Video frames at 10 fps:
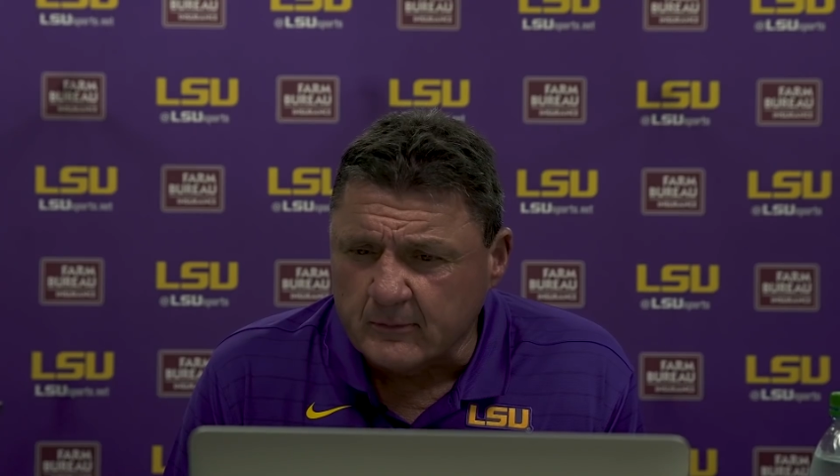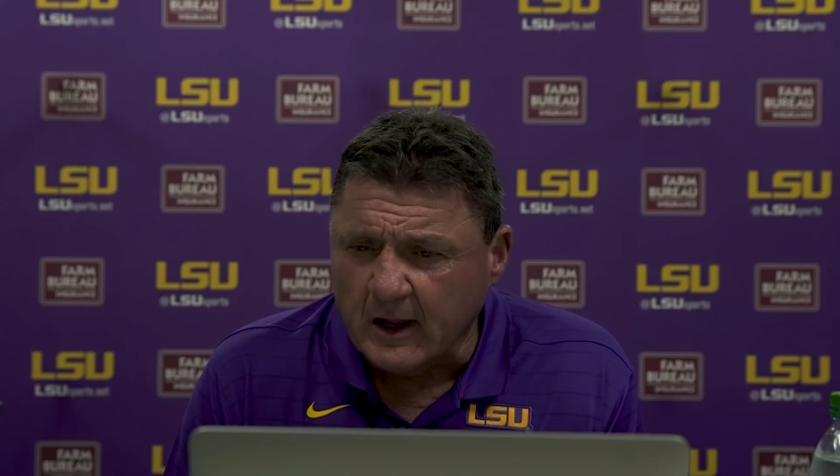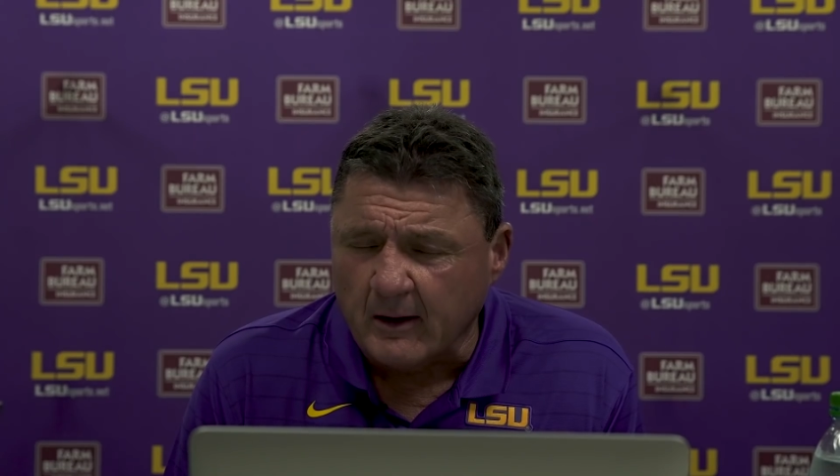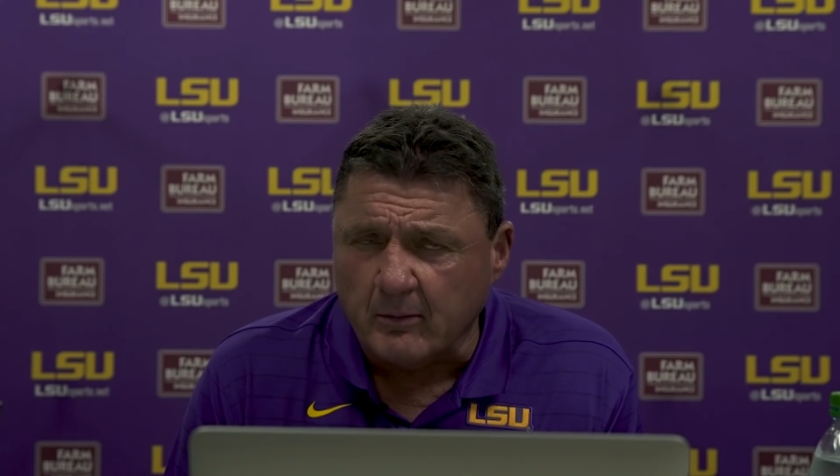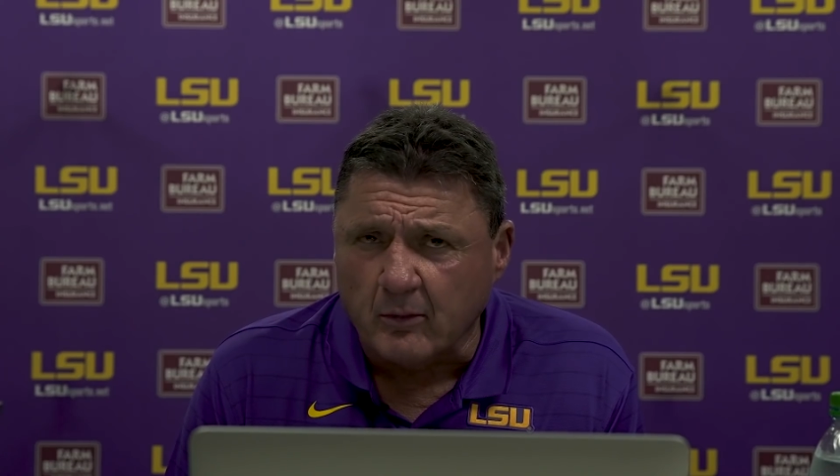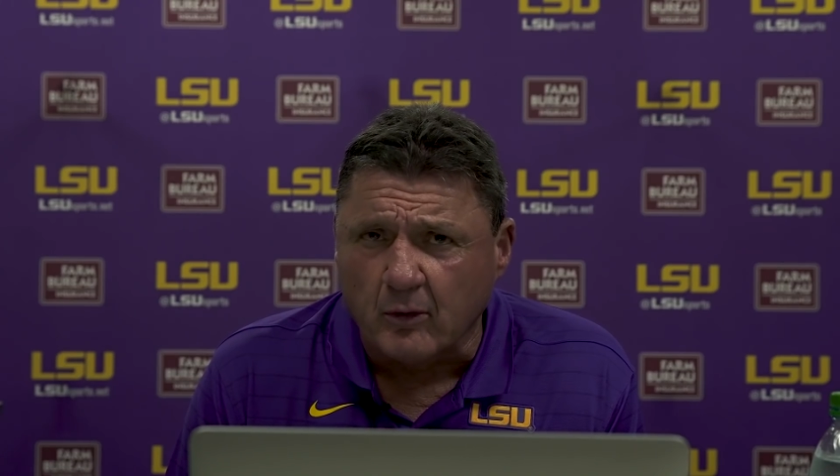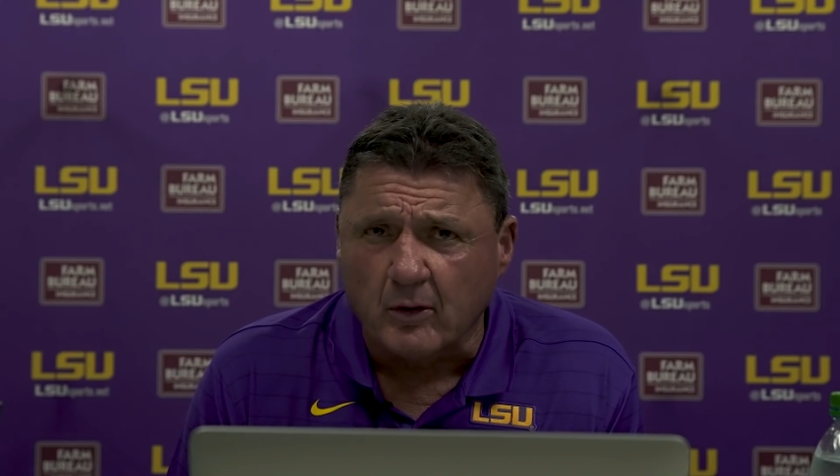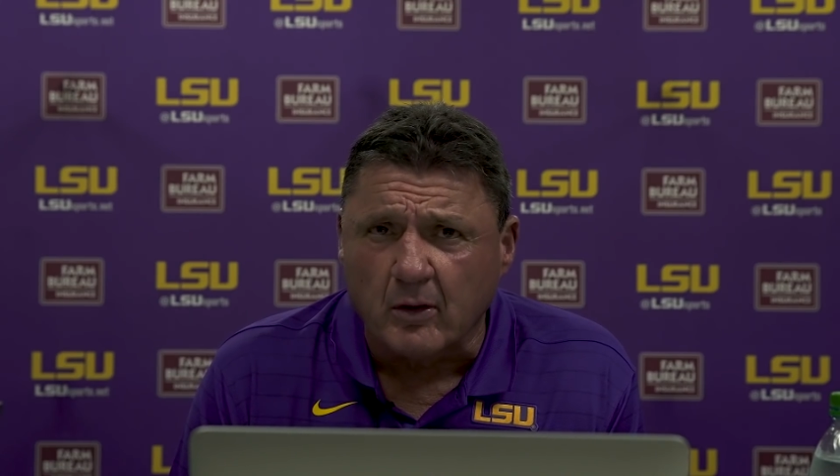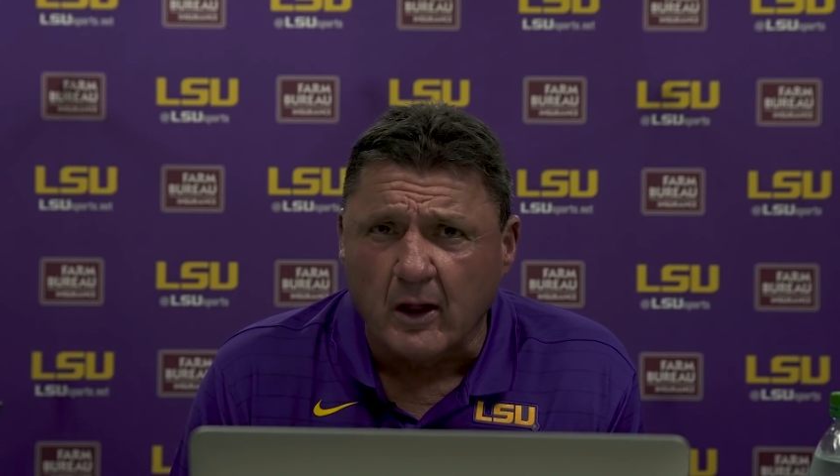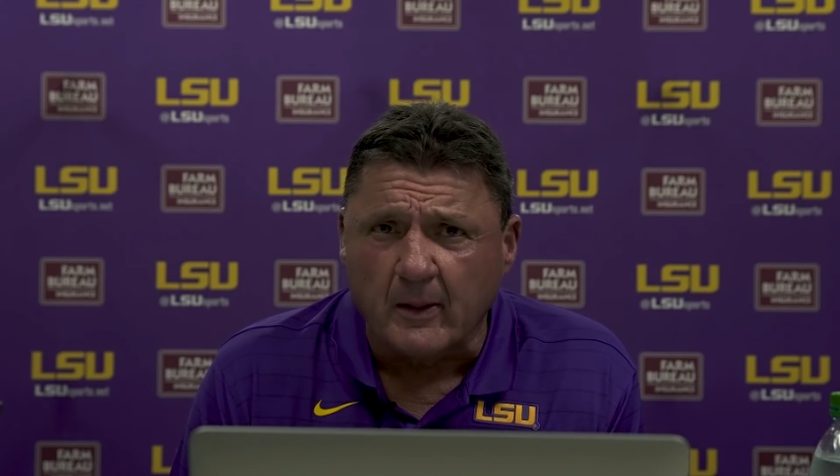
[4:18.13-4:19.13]
Yeah,
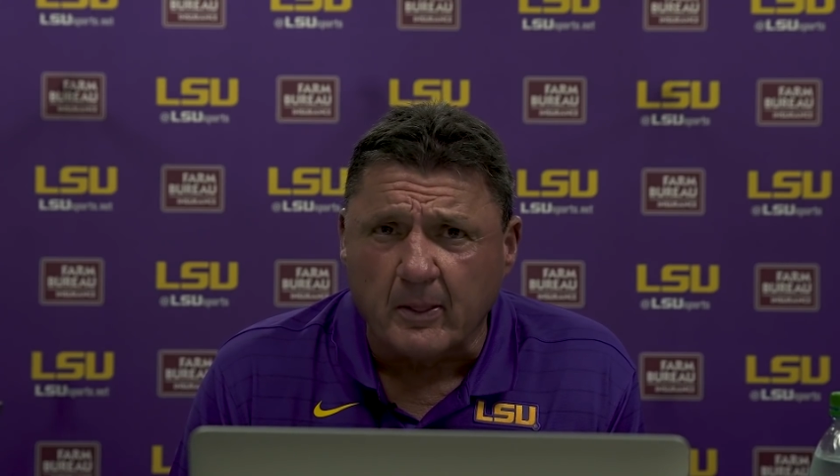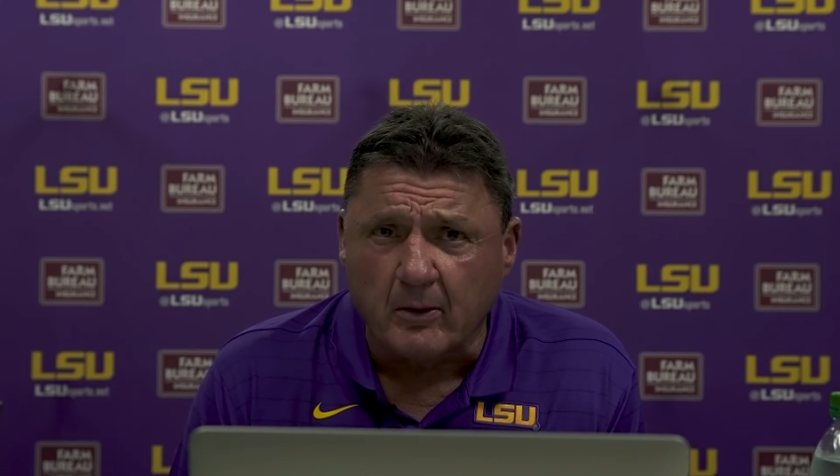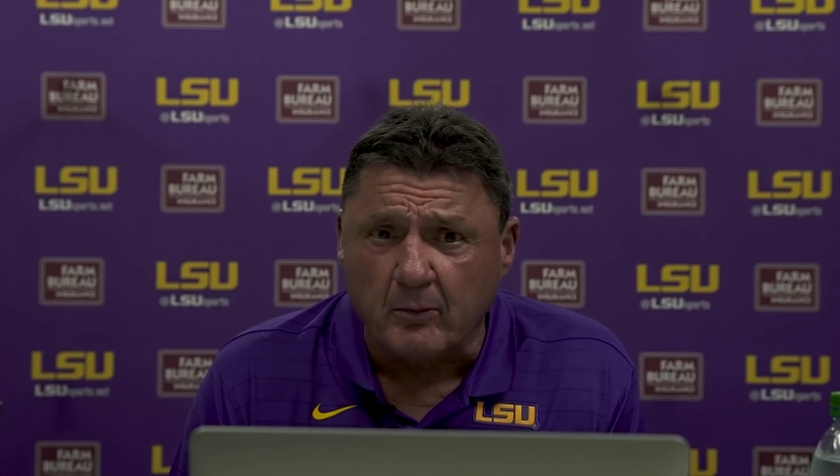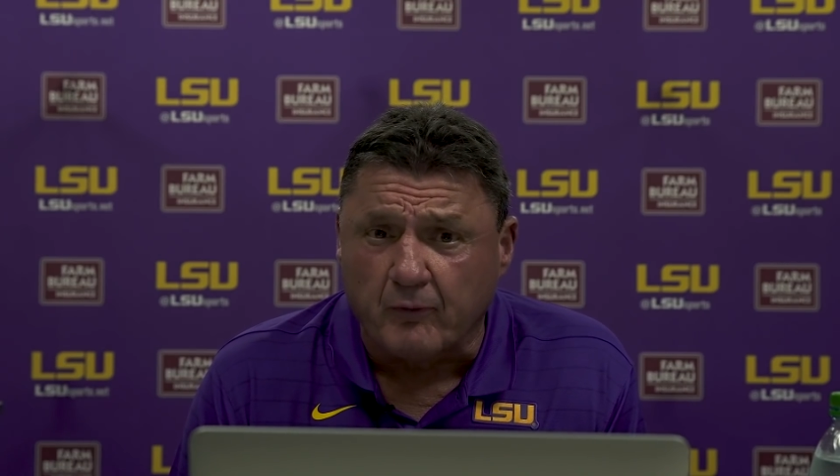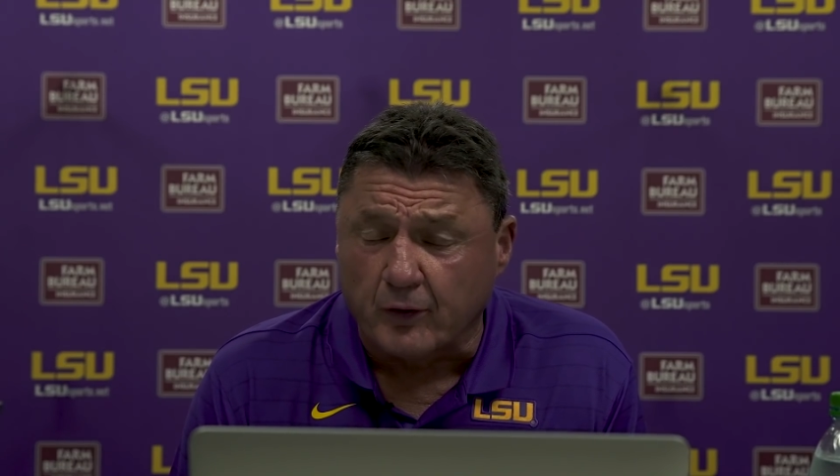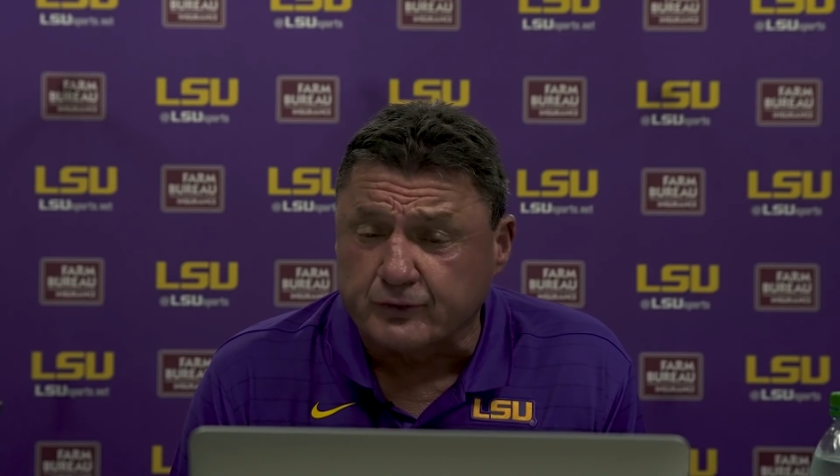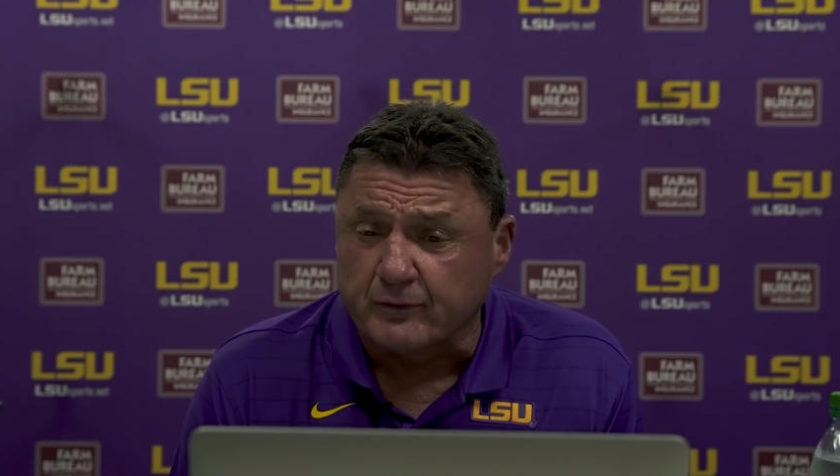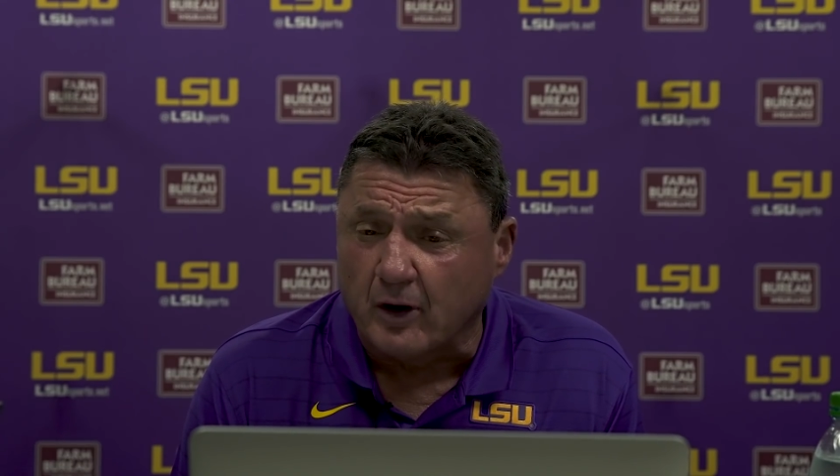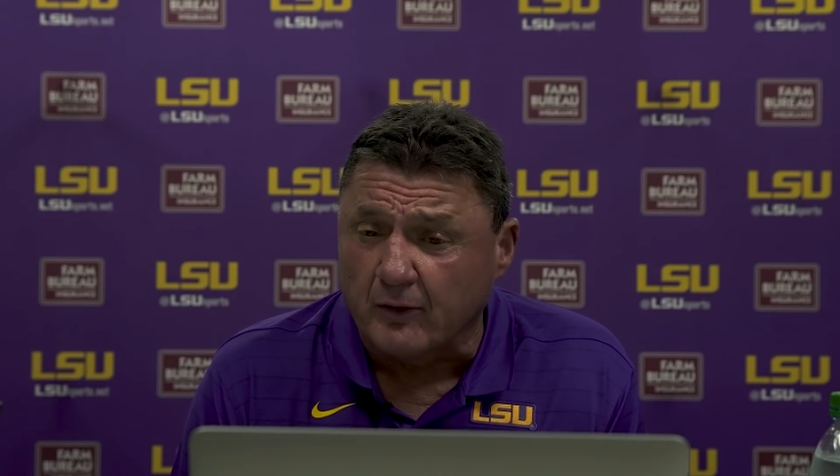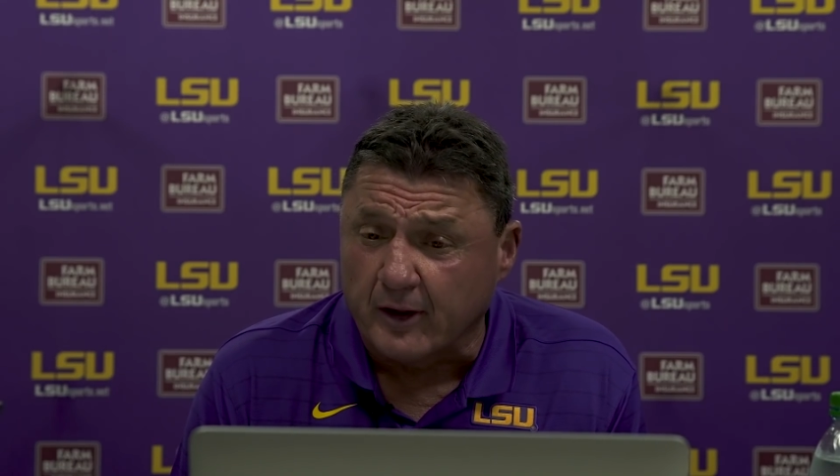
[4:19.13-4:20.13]
first
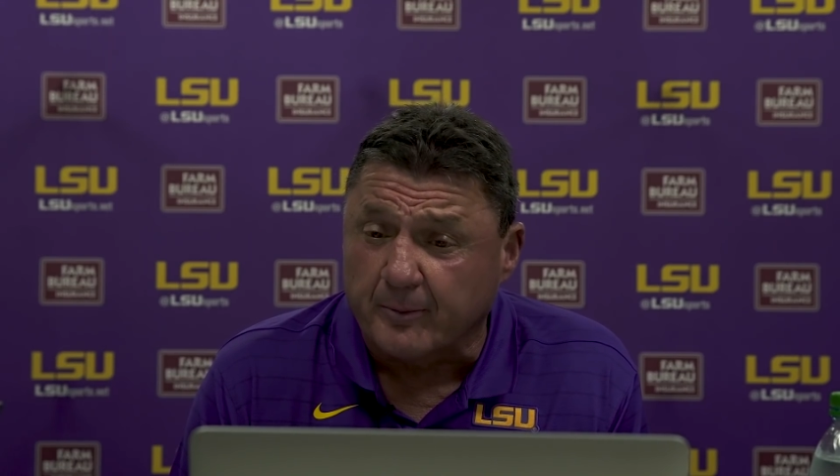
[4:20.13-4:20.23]
of all,